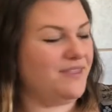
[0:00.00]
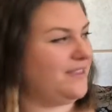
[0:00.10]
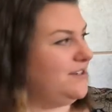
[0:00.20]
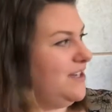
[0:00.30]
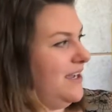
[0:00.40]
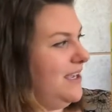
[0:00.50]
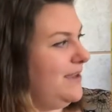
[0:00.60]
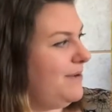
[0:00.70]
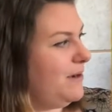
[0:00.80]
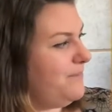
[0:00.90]
that they're talking
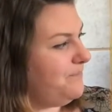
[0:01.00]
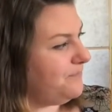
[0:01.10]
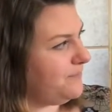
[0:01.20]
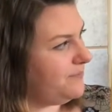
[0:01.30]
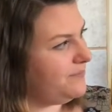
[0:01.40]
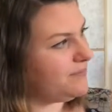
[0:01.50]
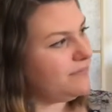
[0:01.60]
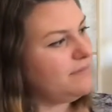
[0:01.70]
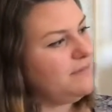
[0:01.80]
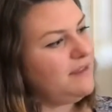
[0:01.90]
about.
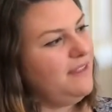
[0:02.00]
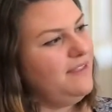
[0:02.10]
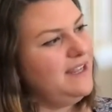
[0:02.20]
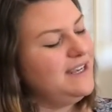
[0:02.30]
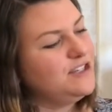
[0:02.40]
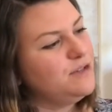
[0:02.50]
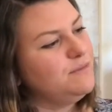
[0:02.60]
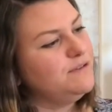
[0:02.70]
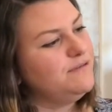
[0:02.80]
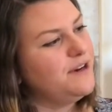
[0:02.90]
Then as you
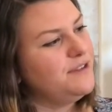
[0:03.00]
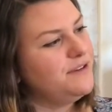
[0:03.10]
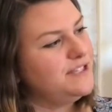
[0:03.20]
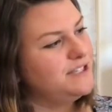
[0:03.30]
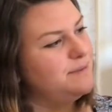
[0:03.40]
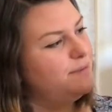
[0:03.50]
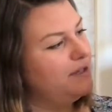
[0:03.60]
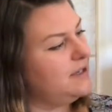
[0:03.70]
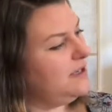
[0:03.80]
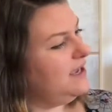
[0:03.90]
move farther into the
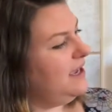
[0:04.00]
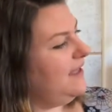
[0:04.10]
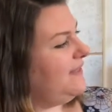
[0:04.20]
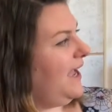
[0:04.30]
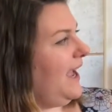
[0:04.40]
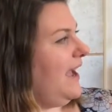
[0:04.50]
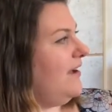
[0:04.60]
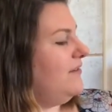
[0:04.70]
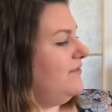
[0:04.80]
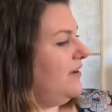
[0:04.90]
book, they have,